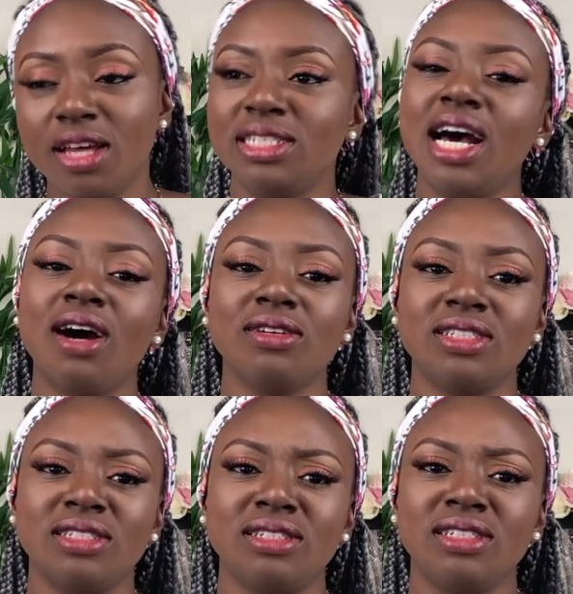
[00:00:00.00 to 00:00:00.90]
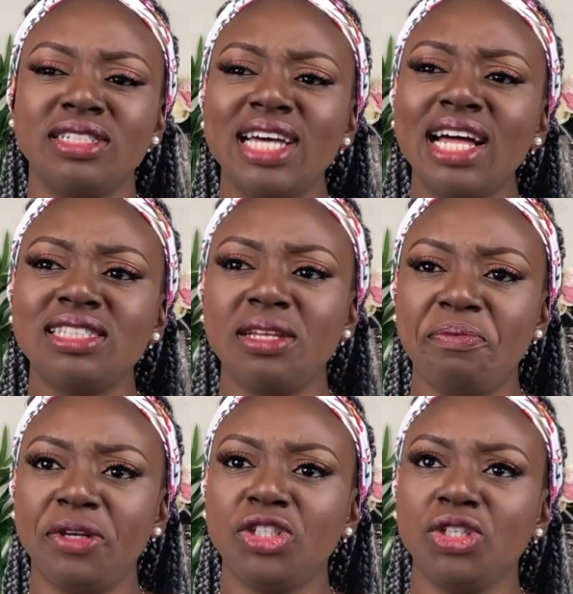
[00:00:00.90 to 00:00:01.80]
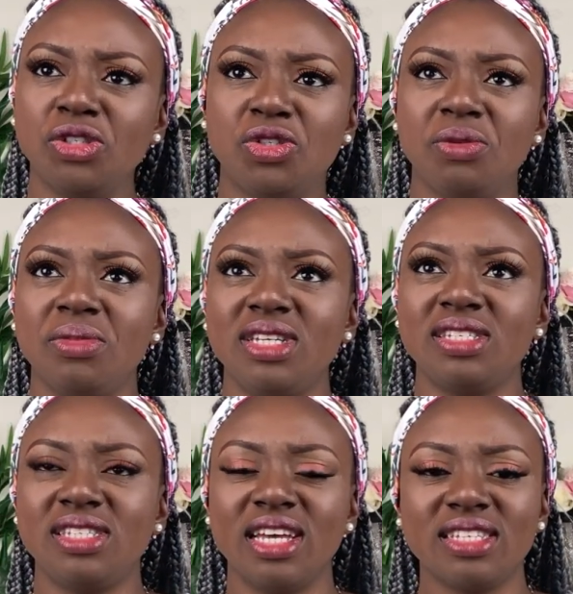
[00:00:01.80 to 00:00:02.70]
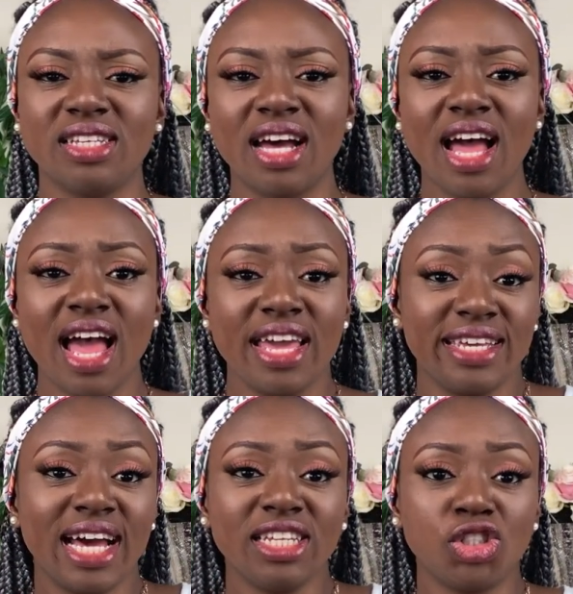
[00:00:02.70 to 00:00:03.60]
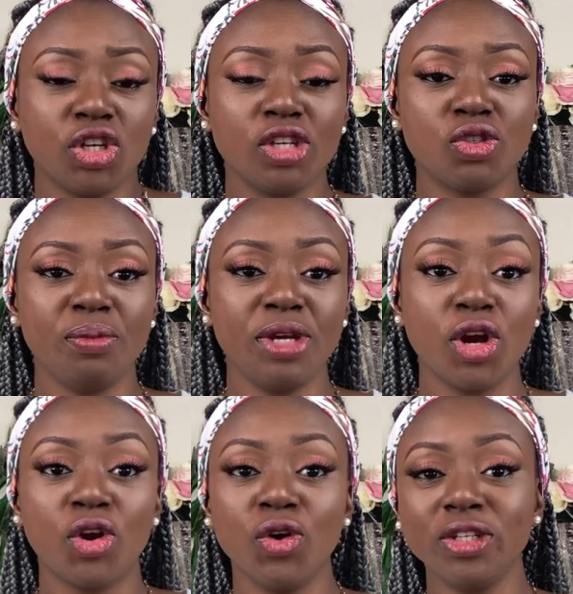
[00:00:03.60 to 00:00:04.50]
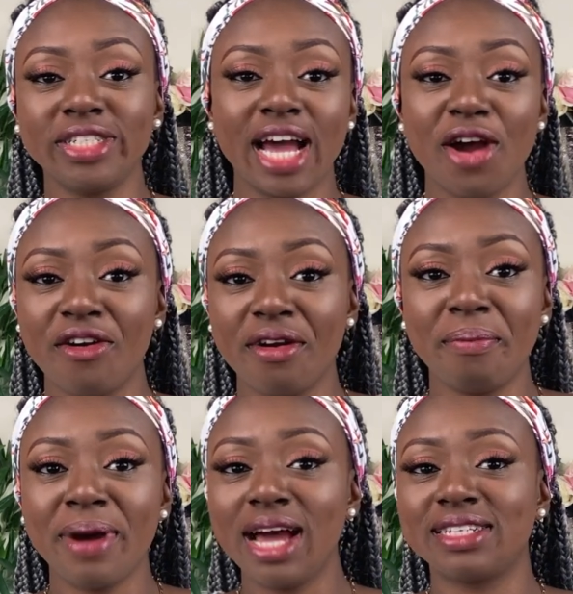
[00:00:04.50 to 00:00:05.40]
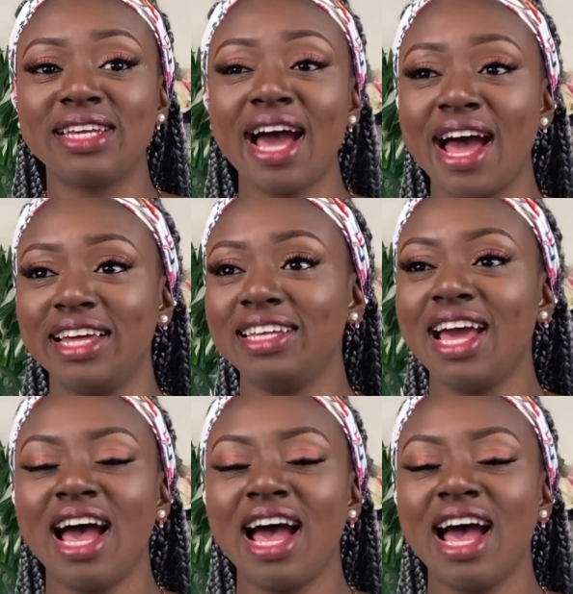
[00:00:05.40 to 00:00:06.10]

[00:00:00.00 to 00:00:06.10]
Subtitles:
Now, that depiction to me says that he had a choice to be a good guy or a bad guy.